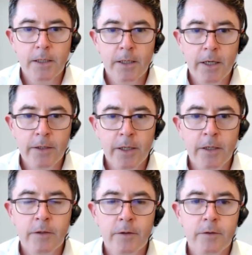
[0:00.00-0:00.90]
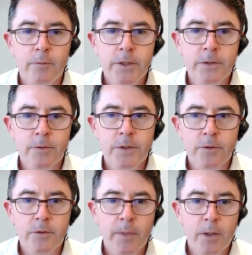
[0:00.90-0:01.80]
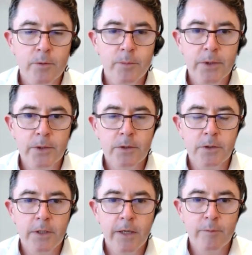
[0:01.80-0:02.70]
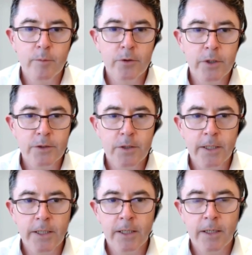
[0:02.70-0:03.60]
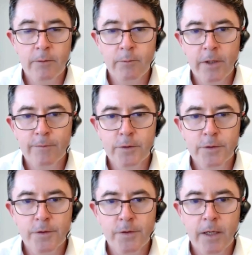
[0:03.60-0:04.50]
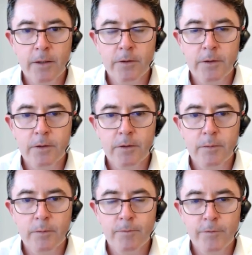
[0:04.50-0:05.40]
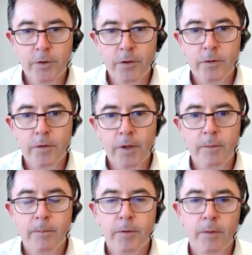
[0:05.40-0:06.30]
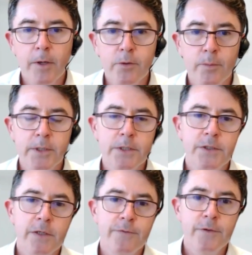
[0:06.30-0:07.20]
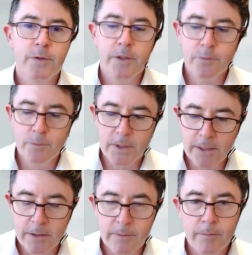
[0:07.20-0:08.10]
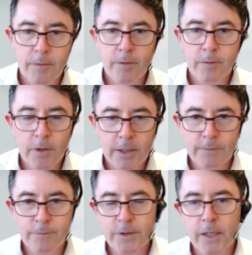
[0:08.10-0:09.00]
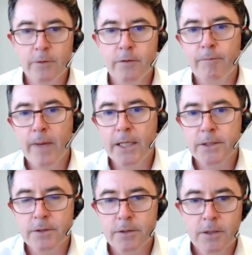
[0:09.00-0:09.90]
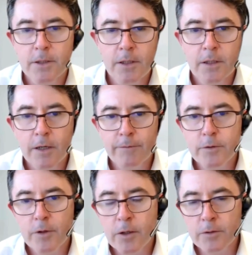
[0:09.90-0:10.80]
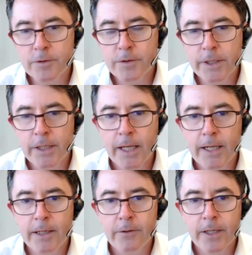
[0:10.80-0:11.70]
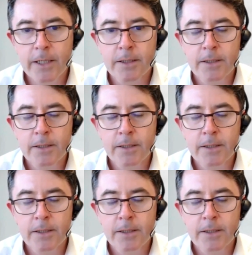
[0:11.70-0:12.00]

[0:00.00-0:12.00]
And then the recent results at Mulga Bill, even more exciting and reinforces our view that Mulga Bill itself is really the kind of centre of mass of the gold in that area.